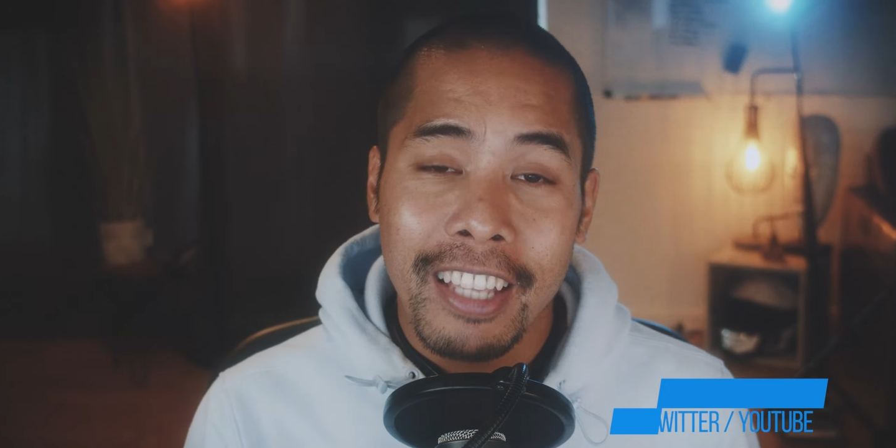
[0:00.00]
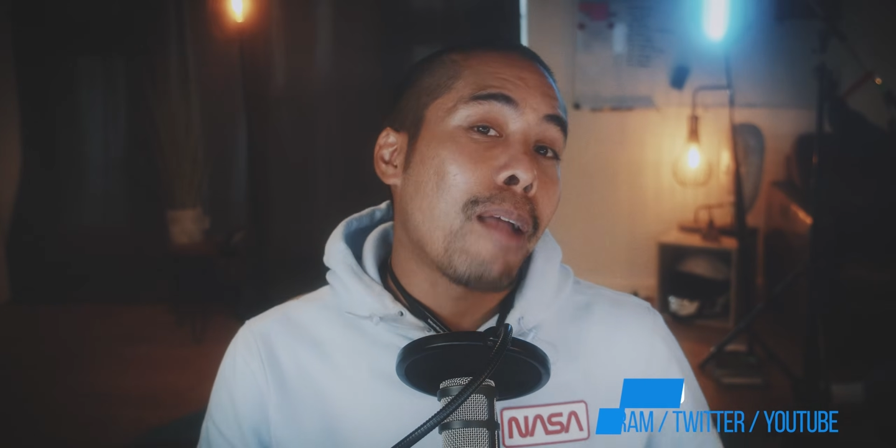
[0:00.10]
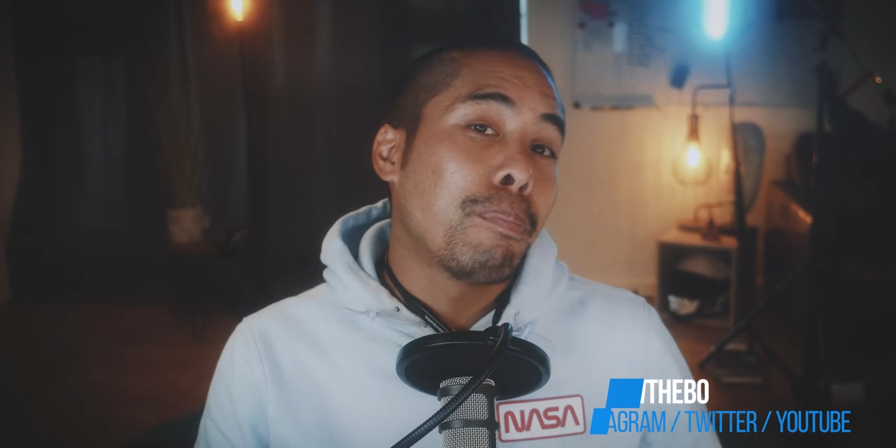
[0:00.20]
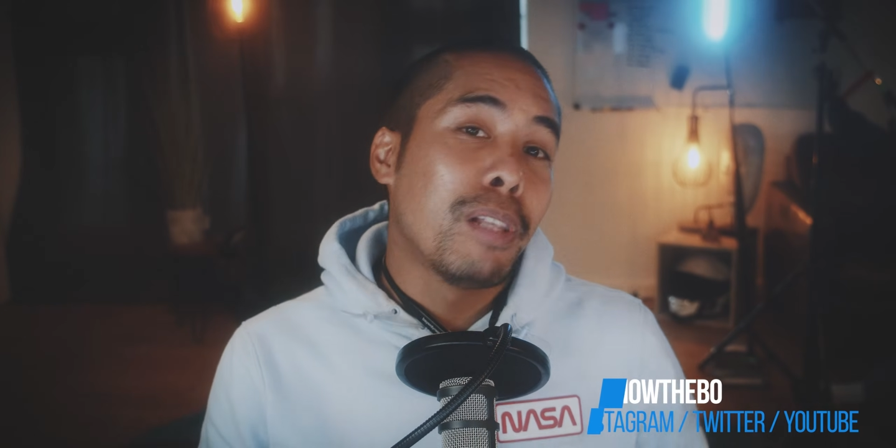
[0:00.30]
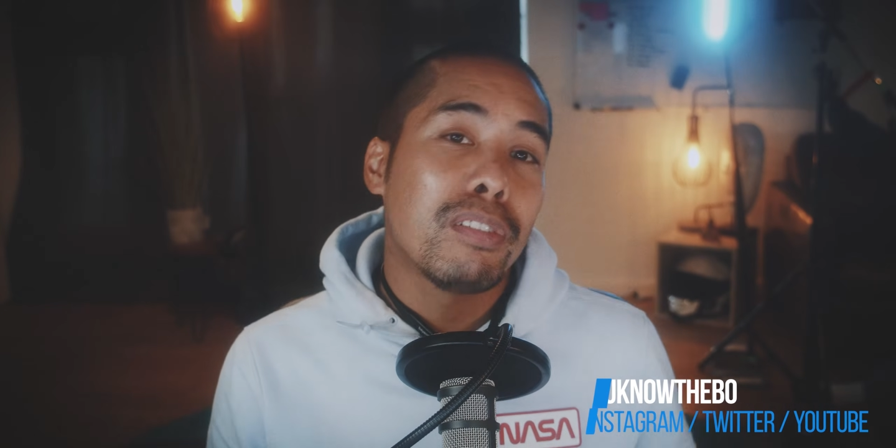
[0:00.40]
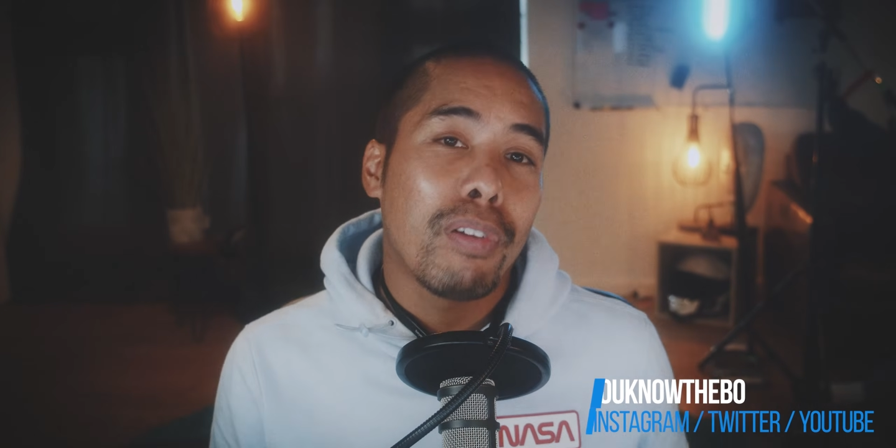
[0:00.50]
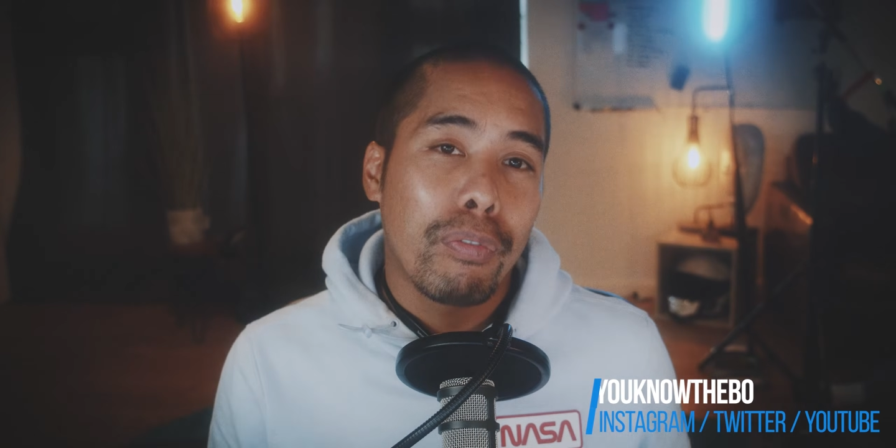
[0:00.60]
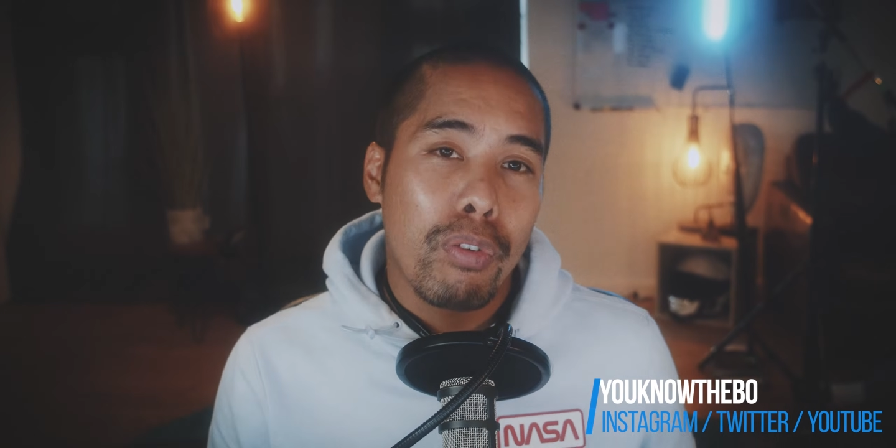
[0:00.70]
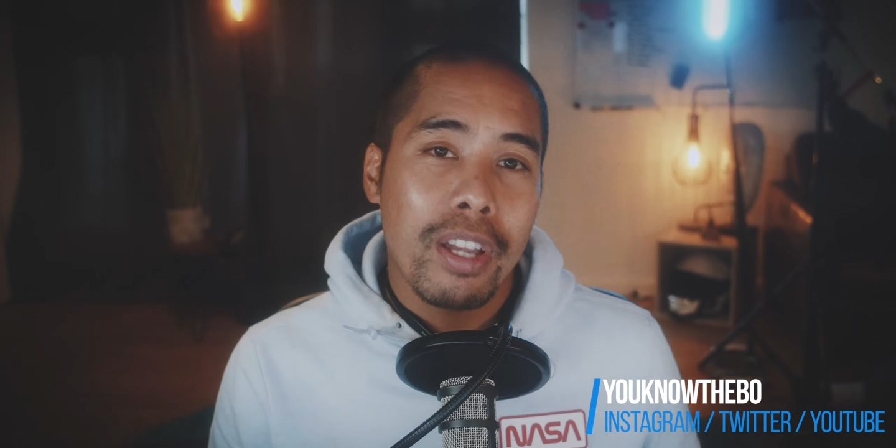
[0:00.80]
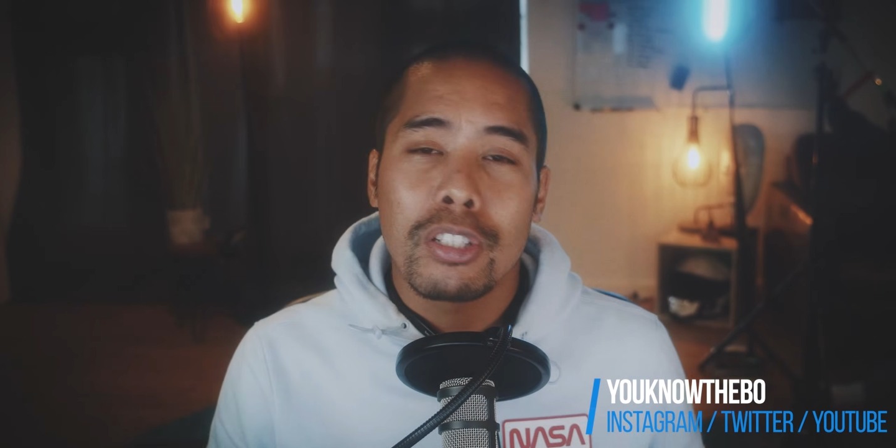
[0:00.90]
And please feel
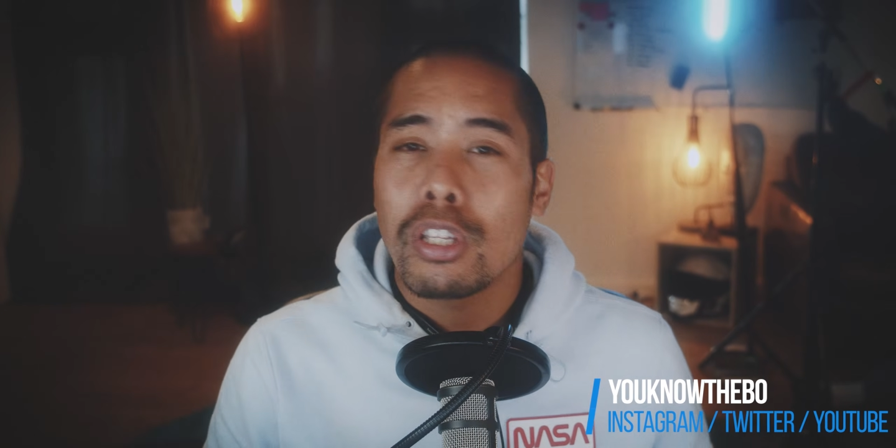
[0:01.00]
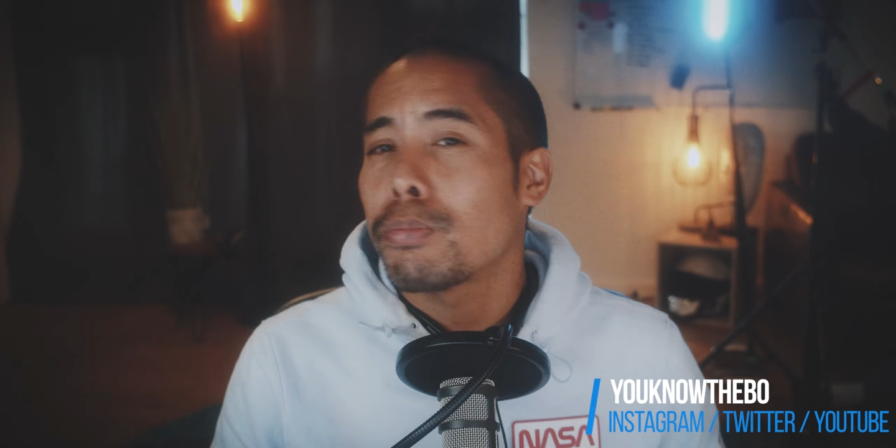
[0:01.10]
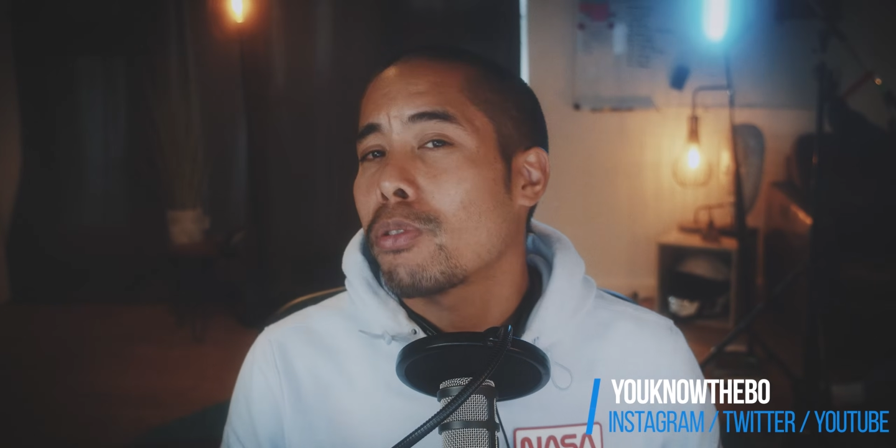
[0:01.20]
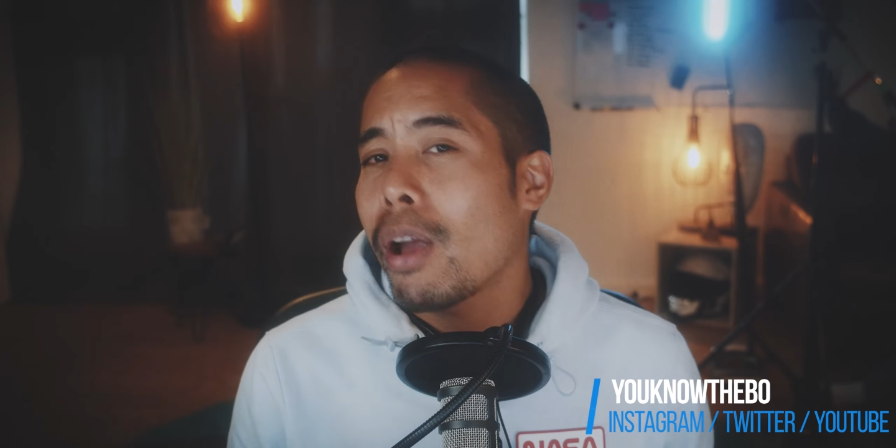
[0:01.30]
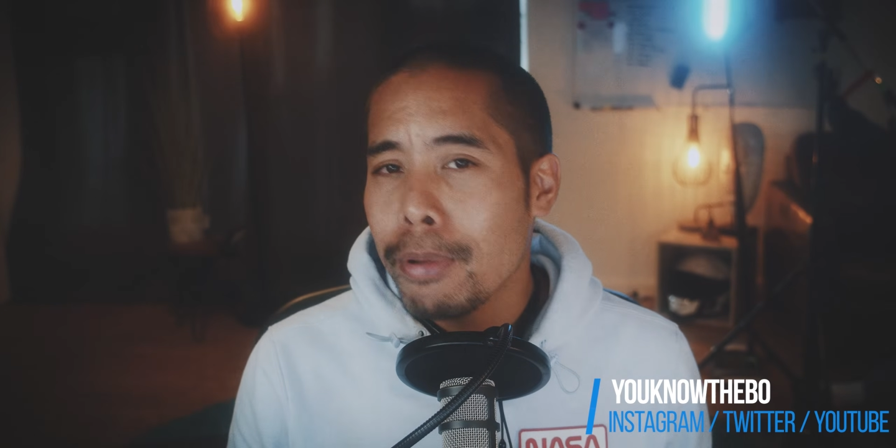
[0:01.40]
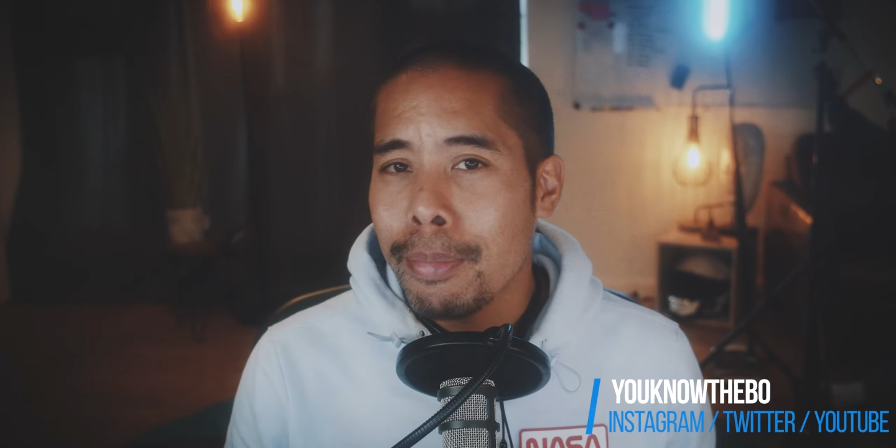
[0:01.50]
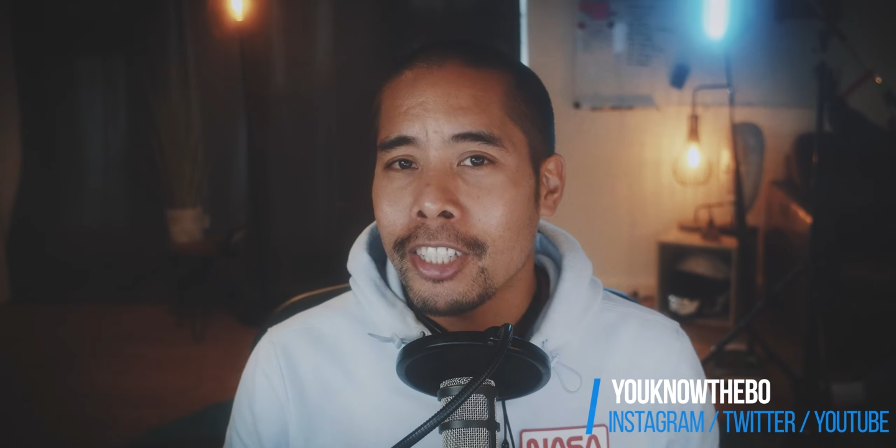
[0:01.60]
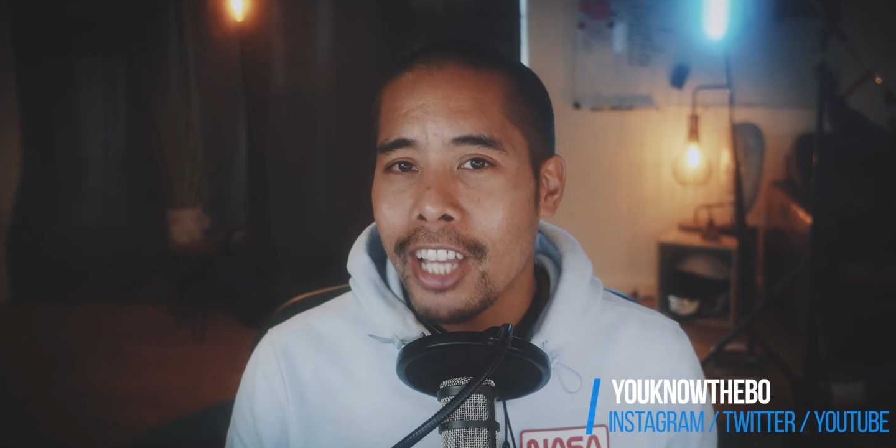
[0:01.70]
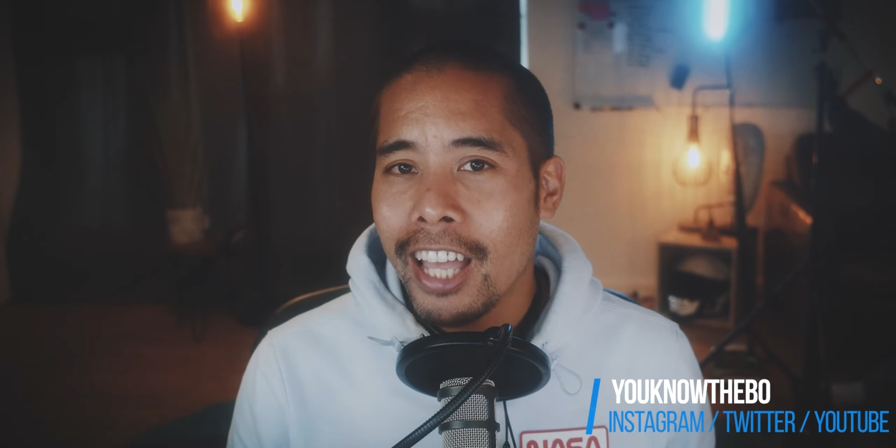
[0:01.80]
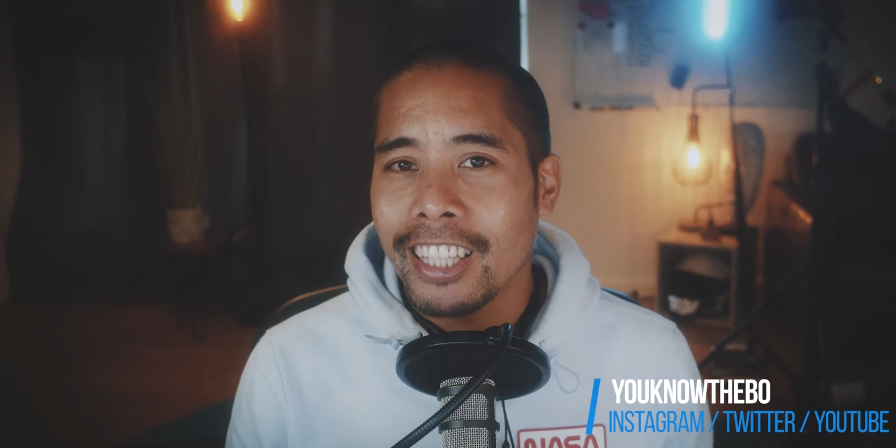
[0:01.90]
free to subscribe to my
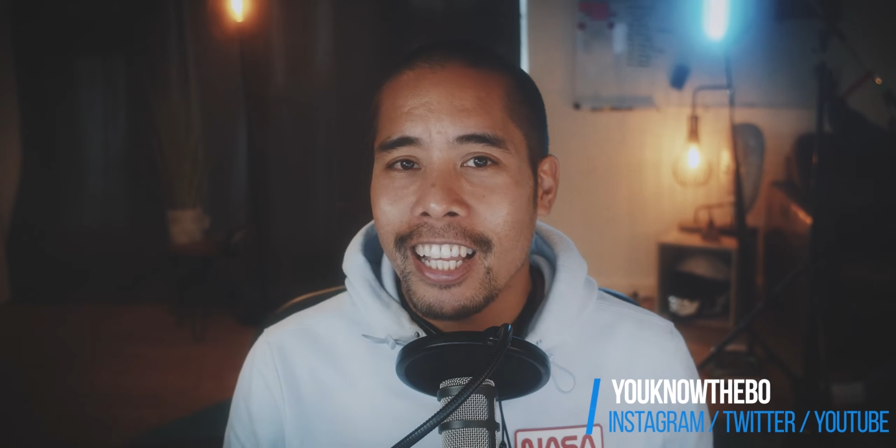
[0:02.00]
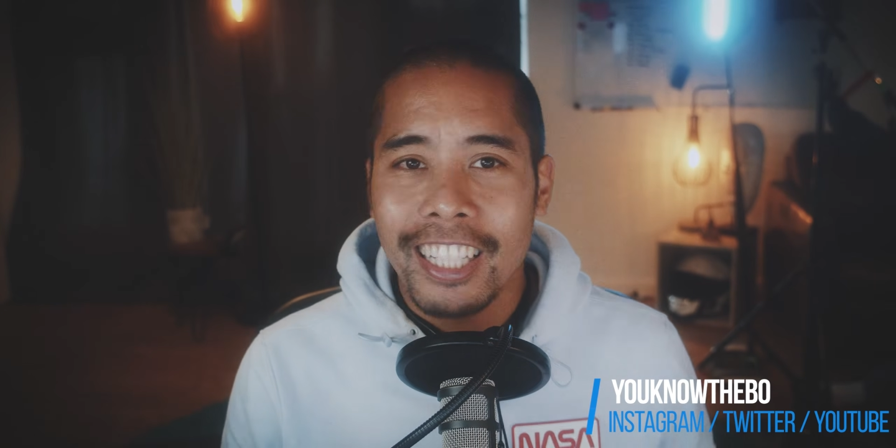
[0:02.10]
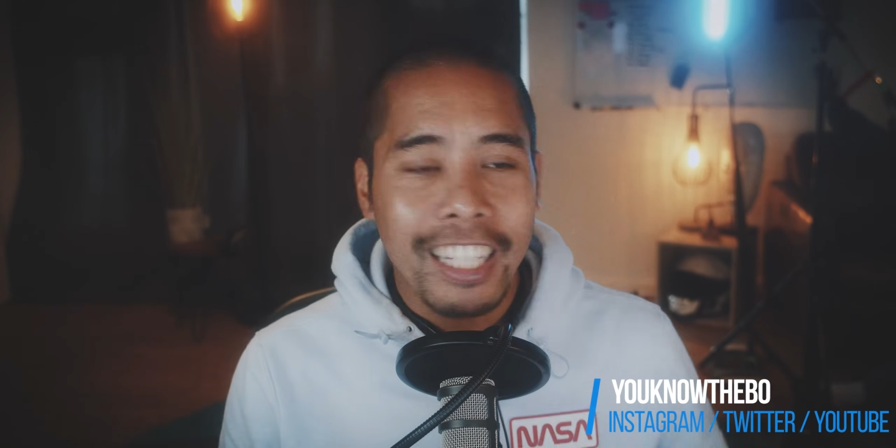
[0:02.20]
channel and